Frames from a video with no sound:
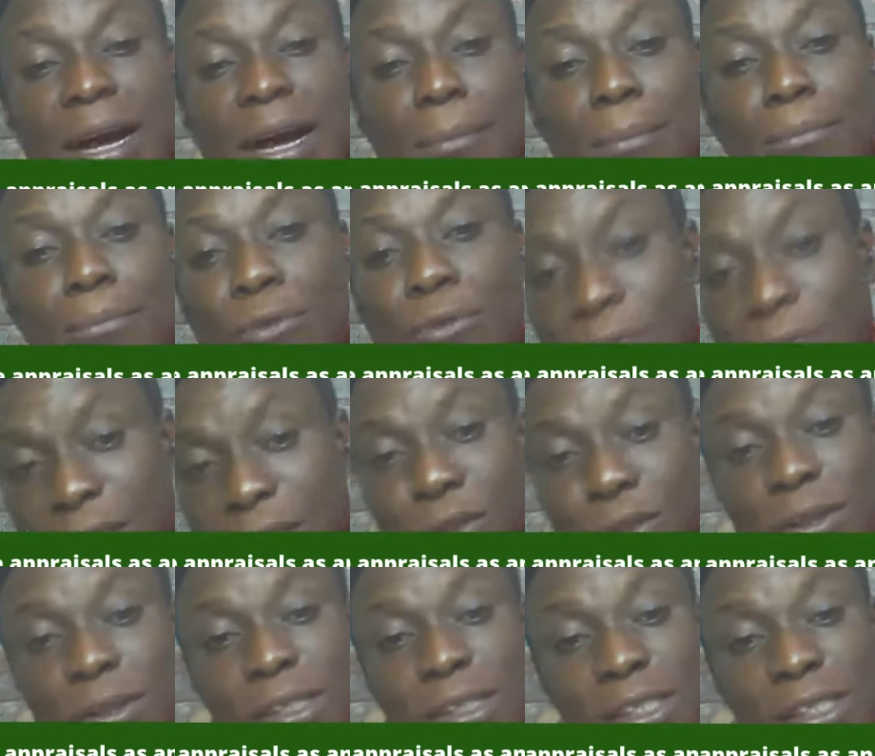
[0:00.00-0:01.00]
move it
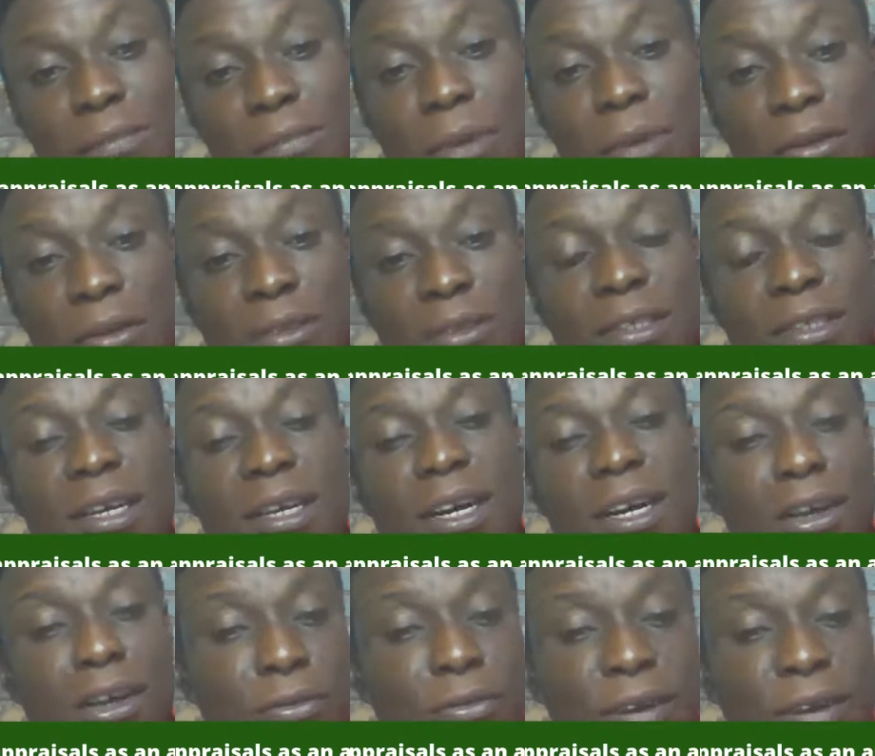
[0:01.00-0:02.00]
to 6 months.
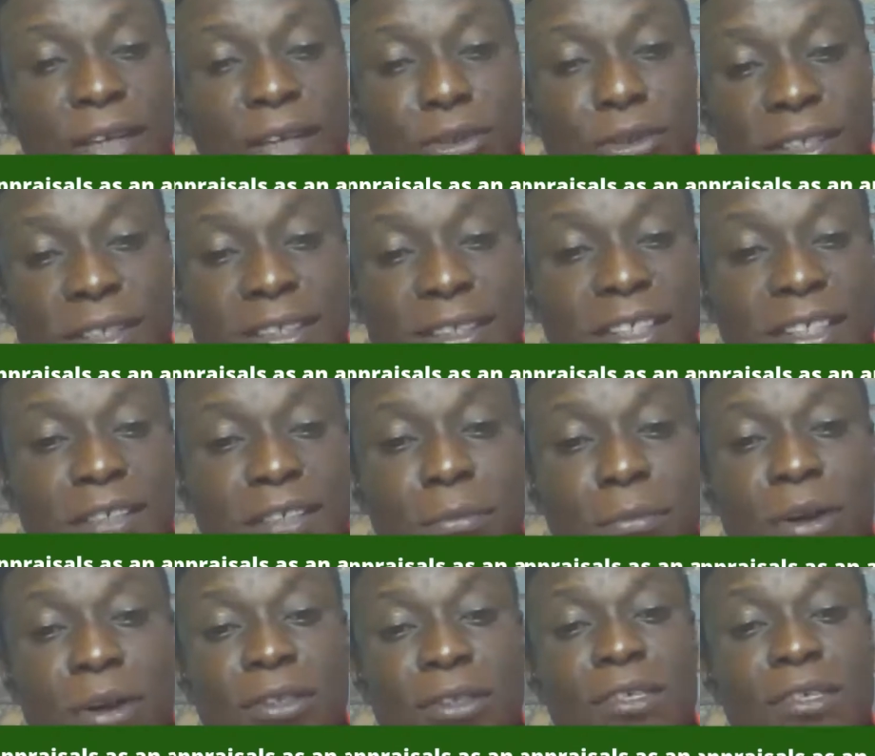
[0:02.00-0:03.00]
If you are doing 6
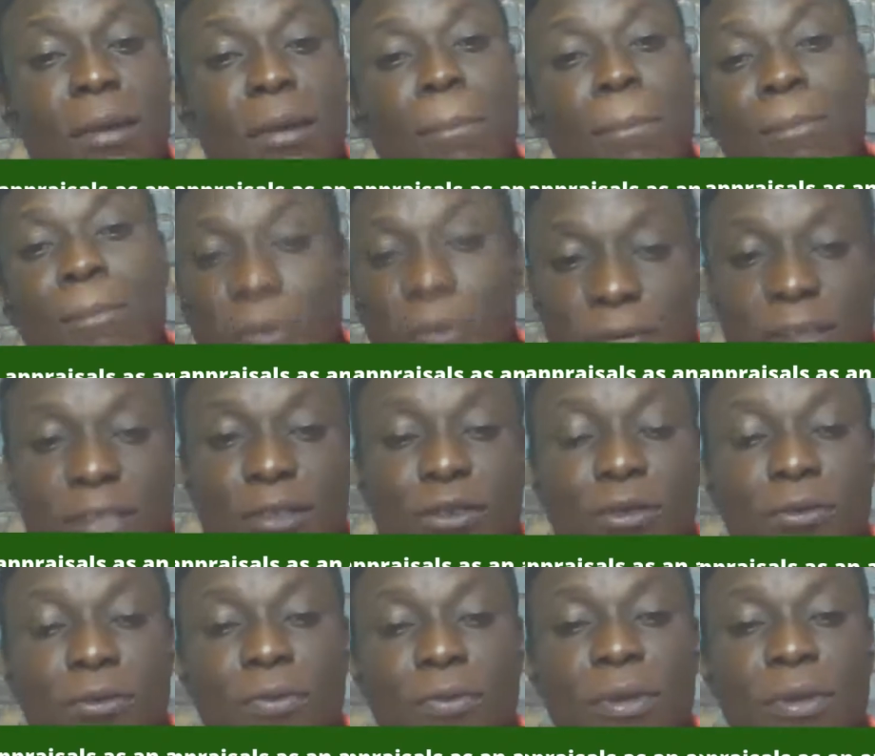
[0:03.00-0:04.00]
months, move it
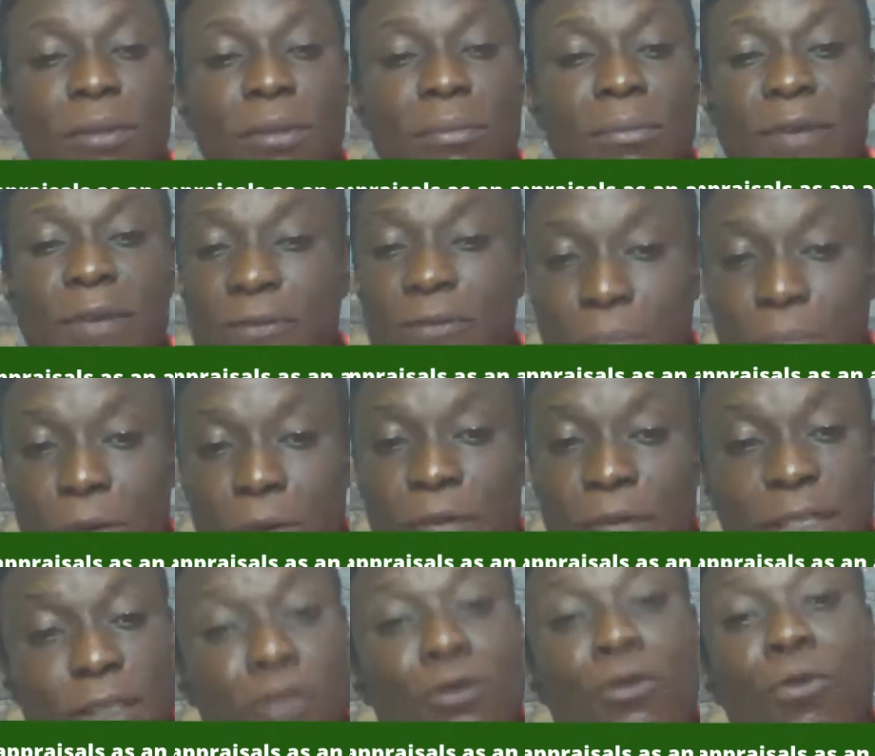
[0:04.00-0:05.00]
to
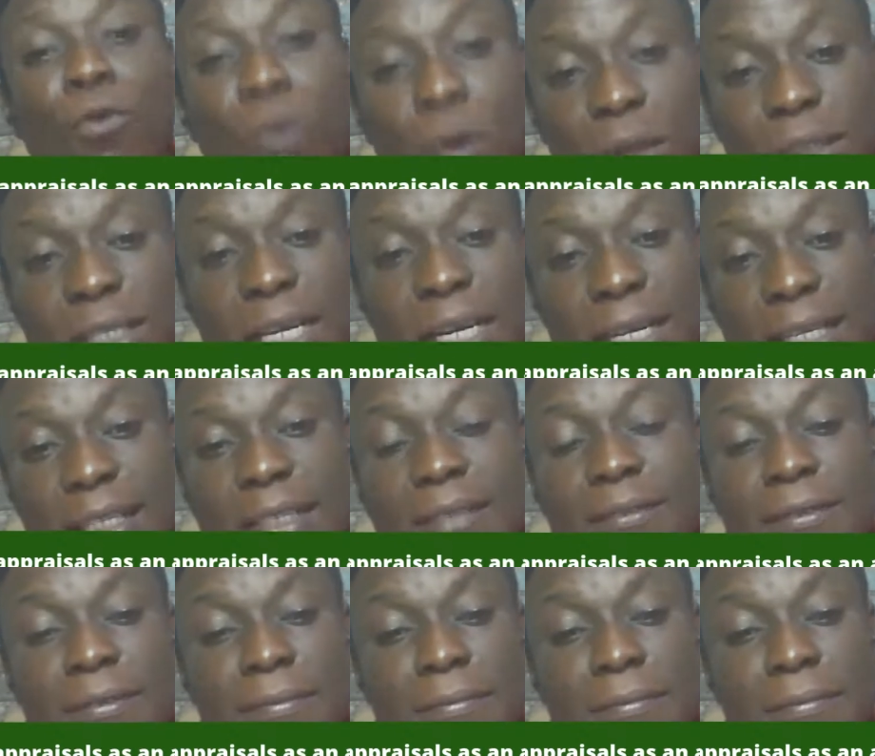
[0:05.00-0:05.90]
quarterly.